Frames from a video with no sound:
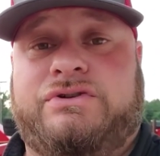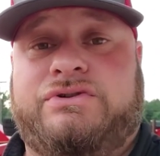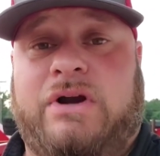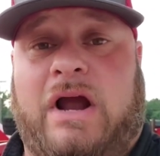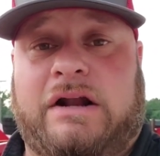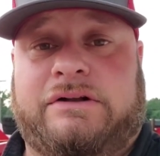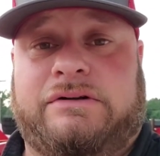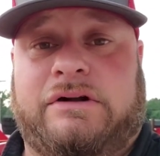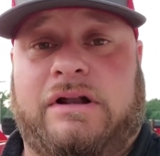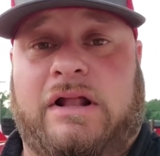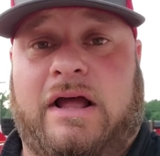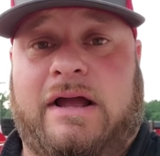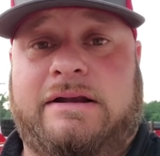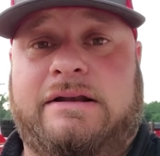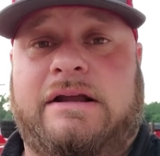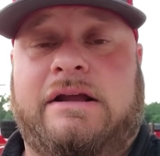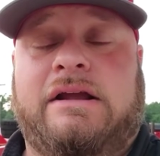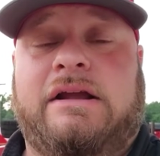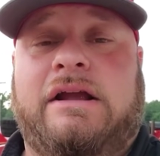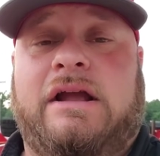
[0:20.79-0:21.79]
tractor line
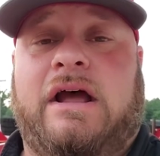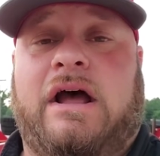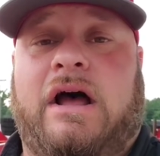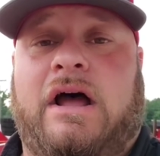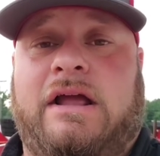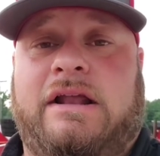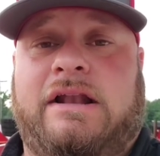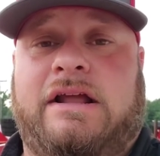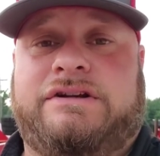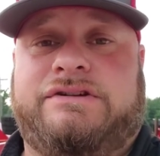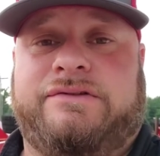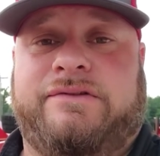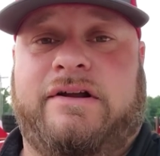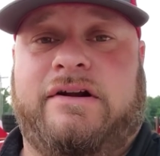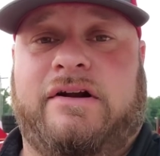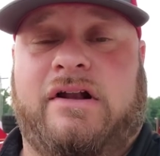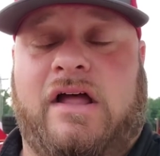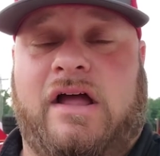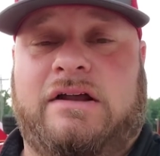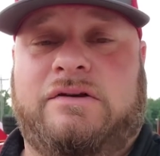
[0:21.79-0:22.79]
uh, and
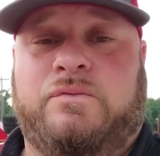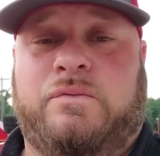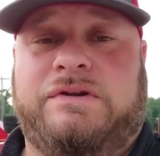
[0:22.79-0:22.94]
excavator line.